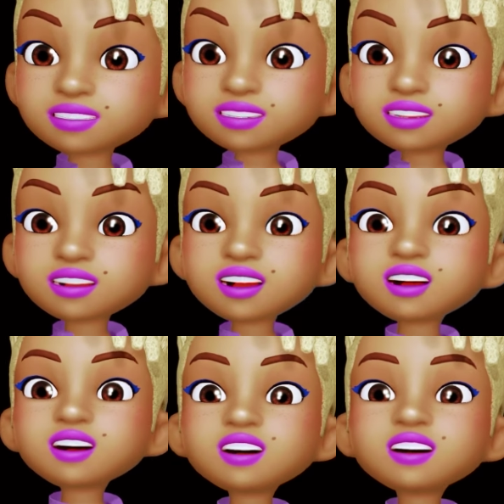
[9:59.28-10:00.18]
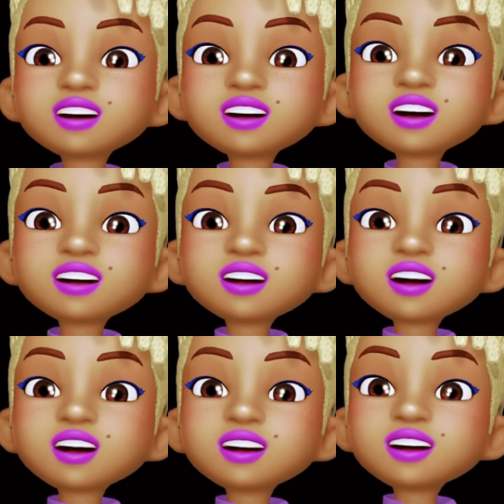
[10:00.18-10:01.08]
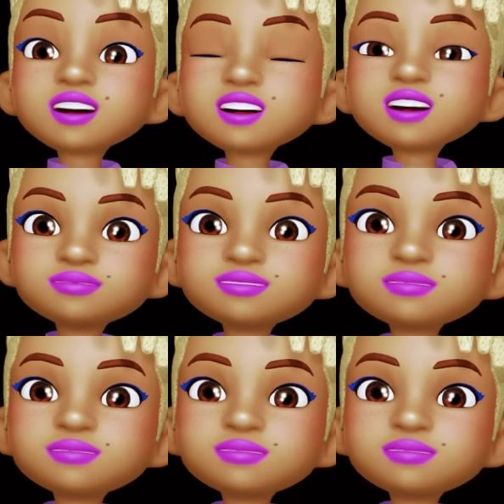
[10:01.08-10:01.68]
[no speech]